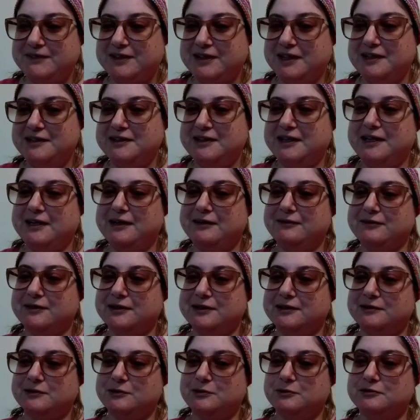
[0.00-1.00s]
And I have
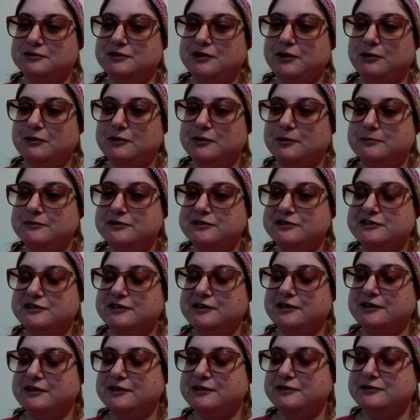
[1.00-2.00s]
like little totems that
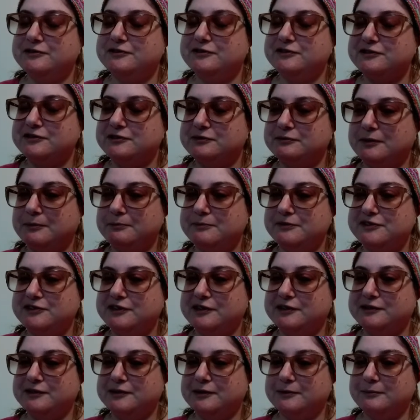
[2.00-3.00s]
I use to
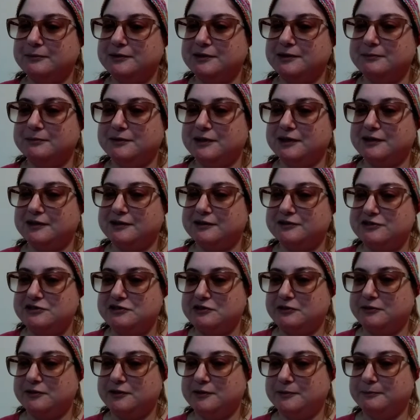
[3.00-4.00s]
represent them, but I'm not going to
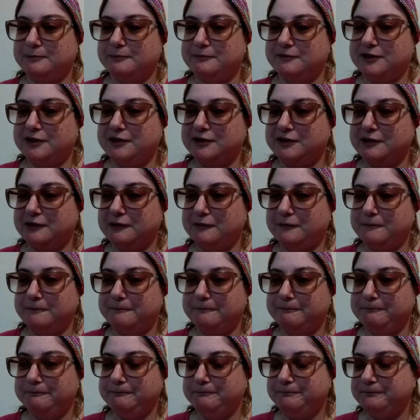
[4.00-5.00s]
show them right now.
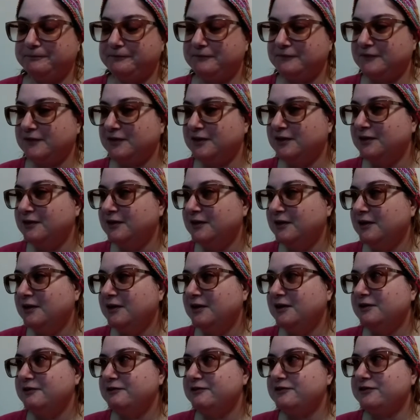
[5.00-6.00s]

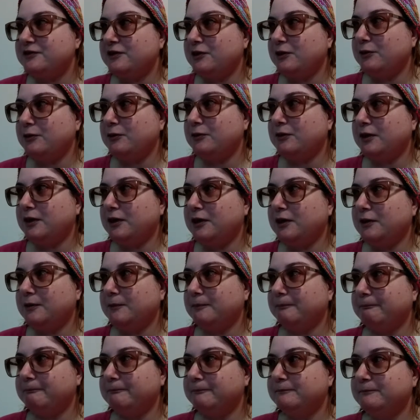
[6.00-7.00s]

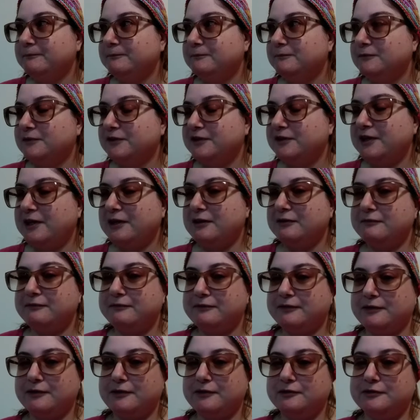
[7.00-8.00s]
So without
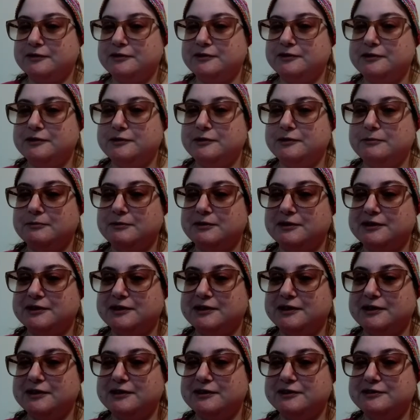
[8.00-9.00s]
further ado, I'm going
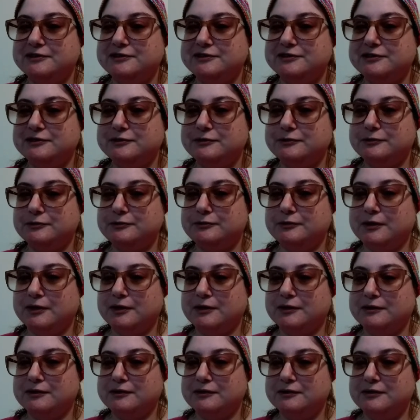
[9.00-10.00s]
to get
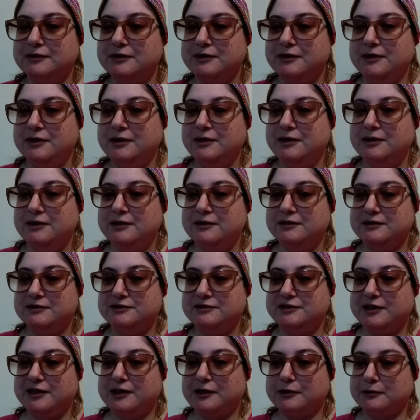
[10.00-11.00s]
into
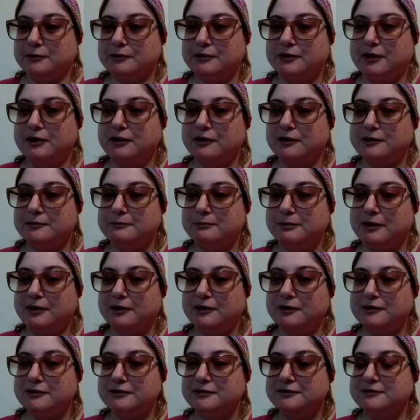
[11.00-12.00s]
tarot card
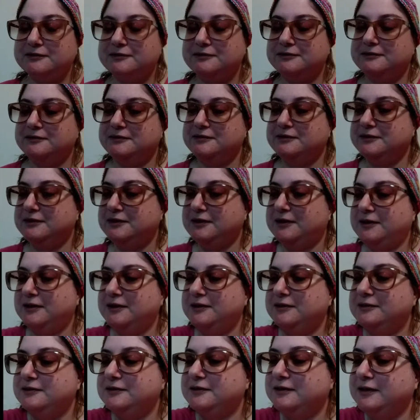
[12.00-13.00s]
part,
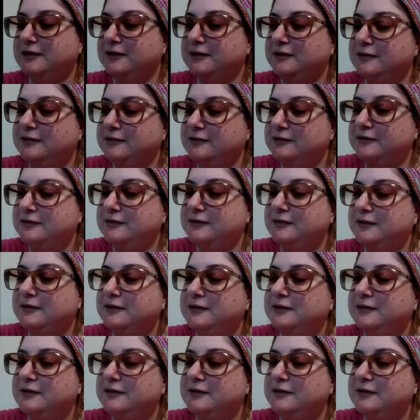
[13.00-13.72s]
and then